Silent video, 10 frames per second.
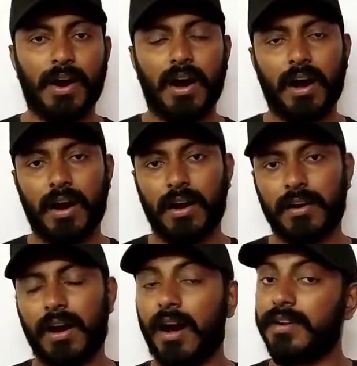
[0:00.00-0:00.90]
are
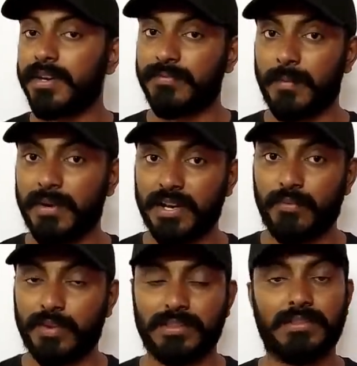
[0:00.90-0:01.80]
already familiar
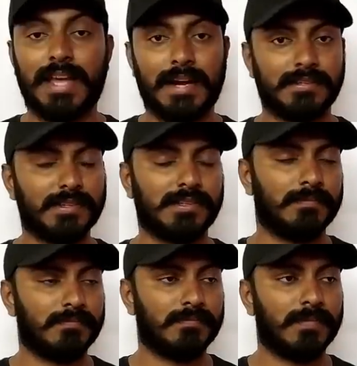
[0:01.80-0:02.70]
with that system,